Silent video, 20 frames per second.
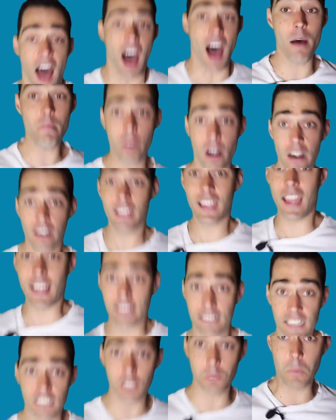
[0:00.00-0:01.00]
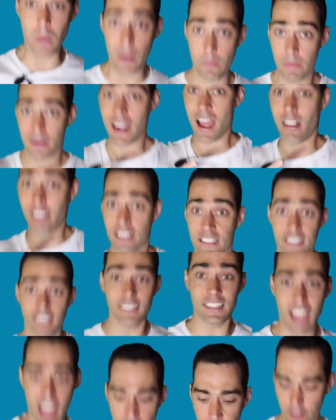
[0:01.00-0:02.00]
I'm running at that speed, but now let's
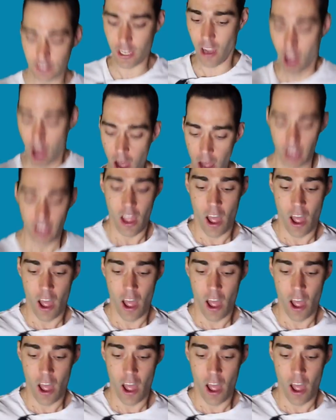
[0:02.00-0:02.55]
get the avatar